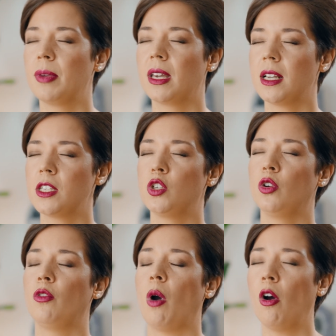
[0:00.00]
Because
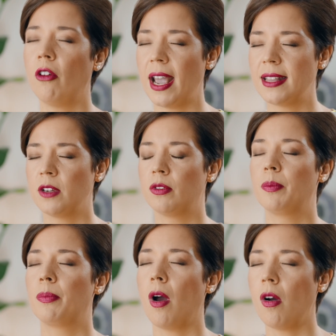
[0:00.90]
you already
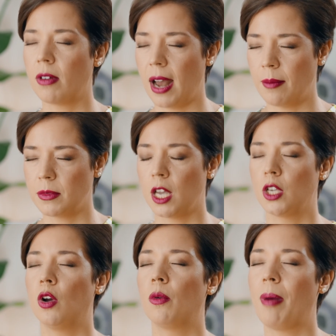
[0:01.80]
reprogrammed
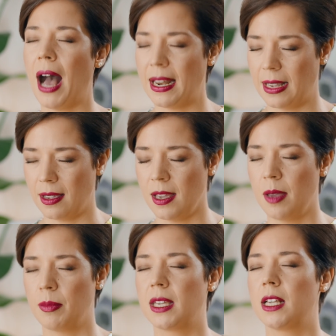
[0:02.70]
your body,
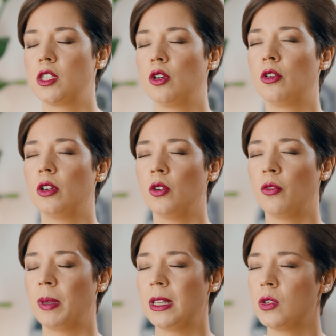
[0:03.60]
because
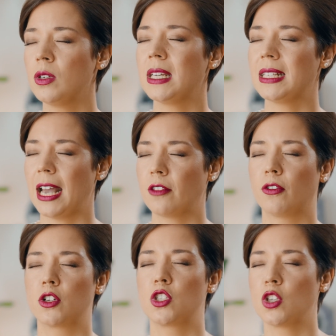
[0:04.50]
you've been doing that
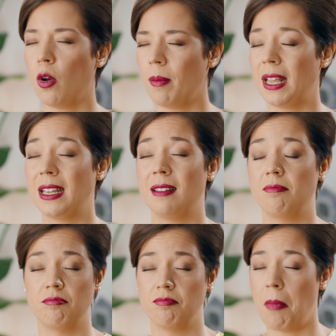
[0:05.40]
for so
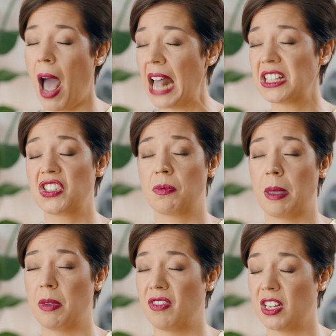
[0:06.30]
many months,
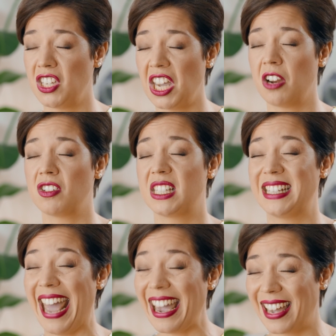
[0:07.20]
maybe even years,
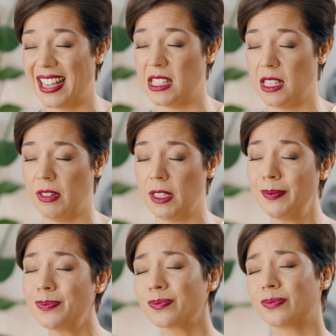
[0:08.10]
decades even.